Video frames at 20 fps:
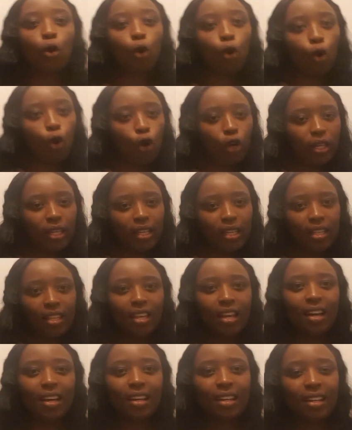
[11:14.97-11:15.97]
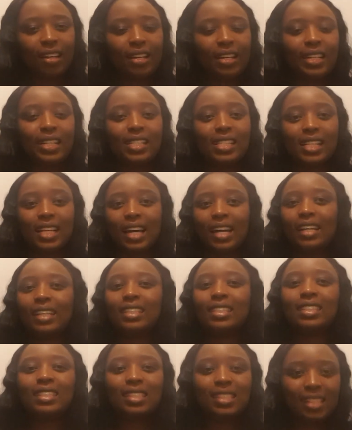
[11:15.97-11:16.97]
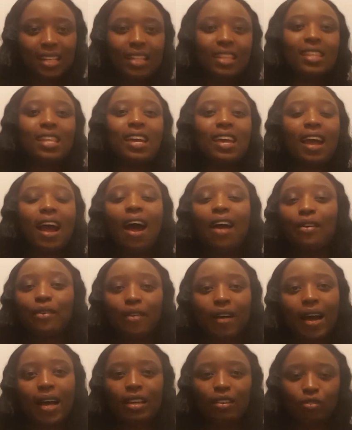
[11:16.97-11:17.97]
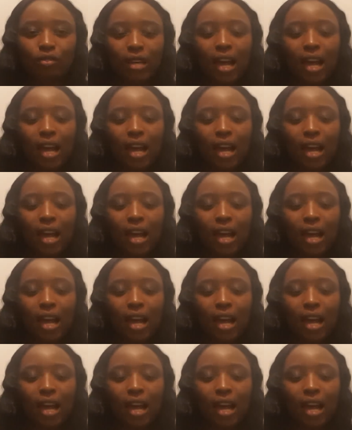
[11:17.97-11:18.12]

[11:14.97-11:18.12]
Gokinya is like they arrived.